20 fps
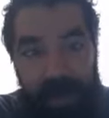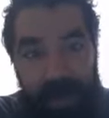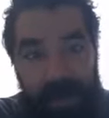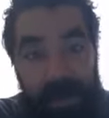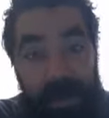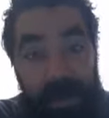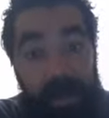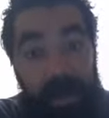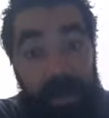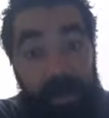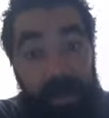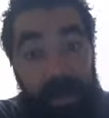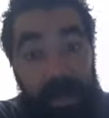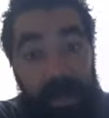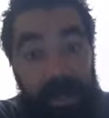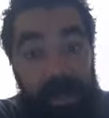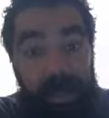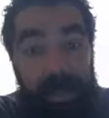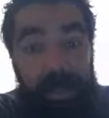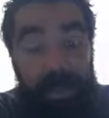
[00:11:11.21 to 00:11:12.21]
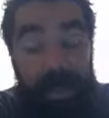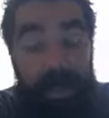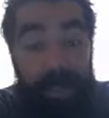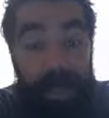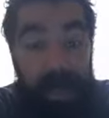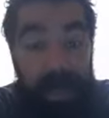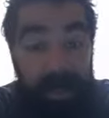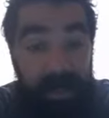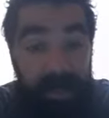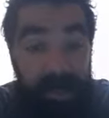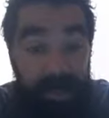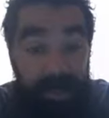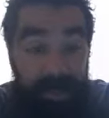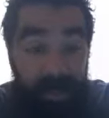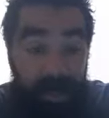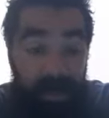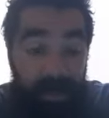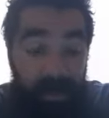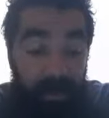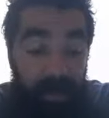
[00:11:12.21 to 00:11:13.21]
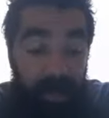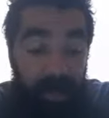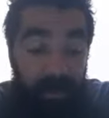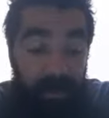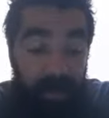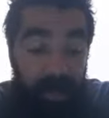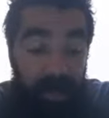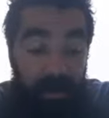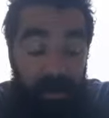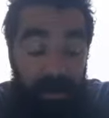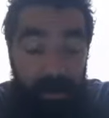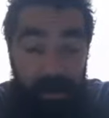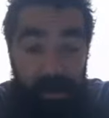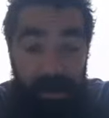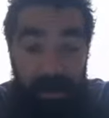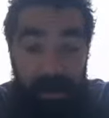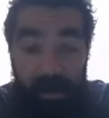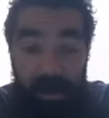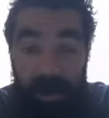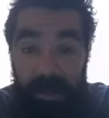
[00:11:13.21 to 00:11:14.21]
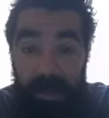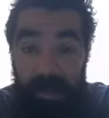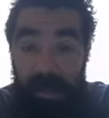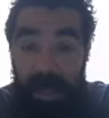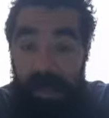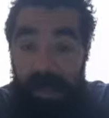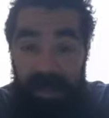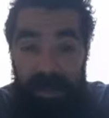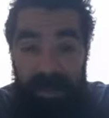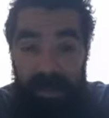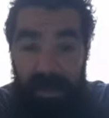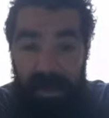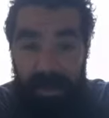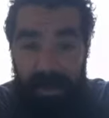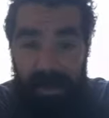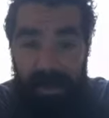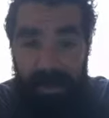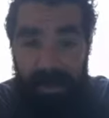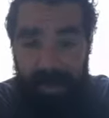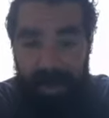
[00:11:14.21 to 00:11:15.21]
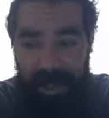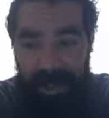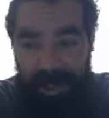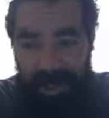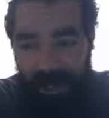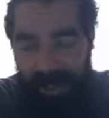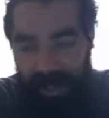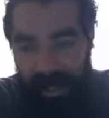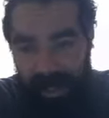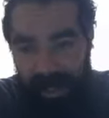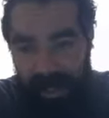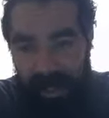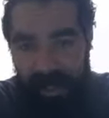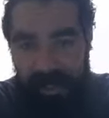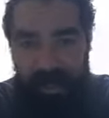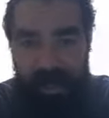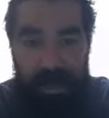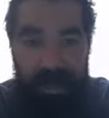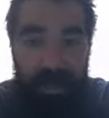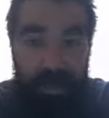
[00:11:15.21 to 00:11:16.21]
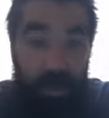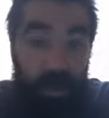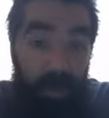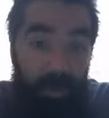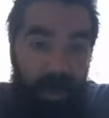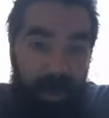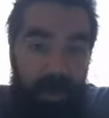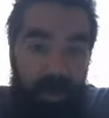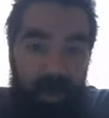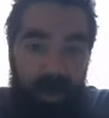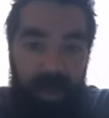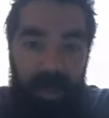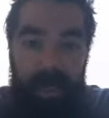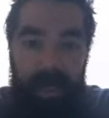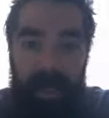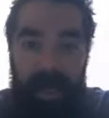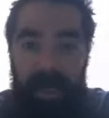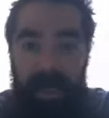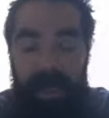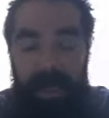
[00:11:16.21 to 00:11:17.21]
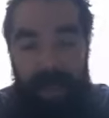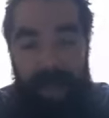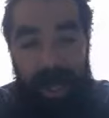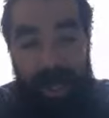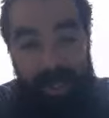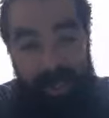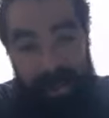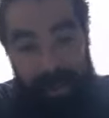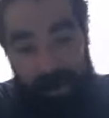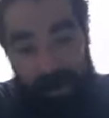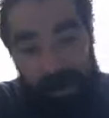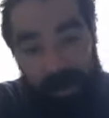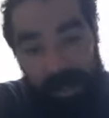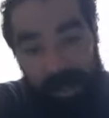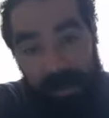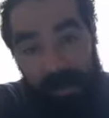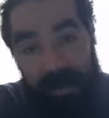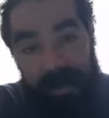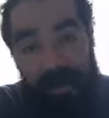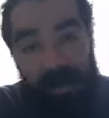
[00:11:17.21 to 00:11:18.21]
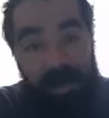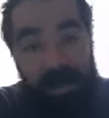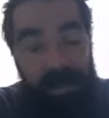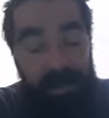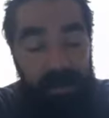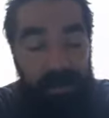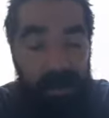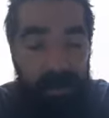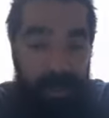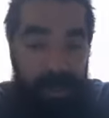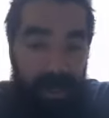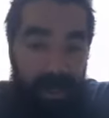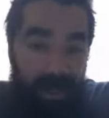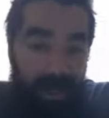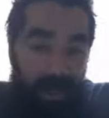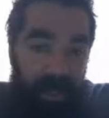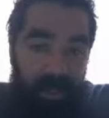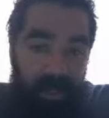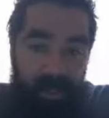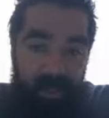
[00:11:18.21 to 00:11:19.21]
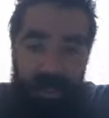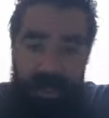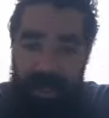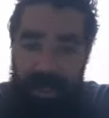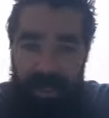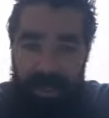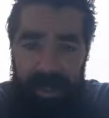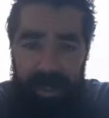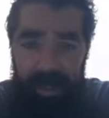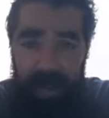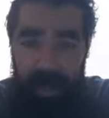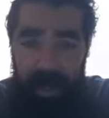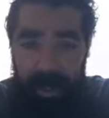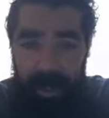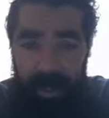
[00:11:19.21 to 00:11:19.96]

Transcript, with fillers: we were doing a, a class thing where everyone's supposed to watch the video or something. And he's taking out the kids one by one, asking them their ABCs and whether they can count shit like that.